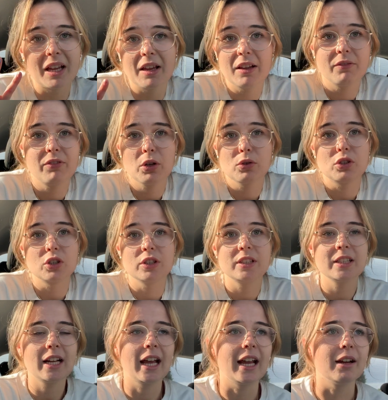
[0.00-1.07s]
it feels good
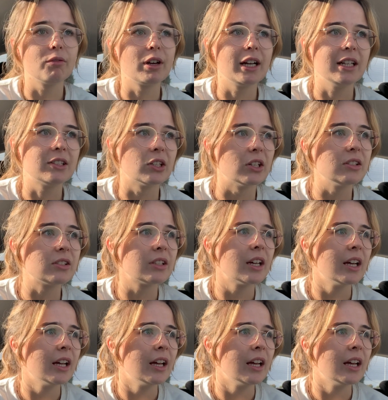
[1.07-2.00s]
today. It really does.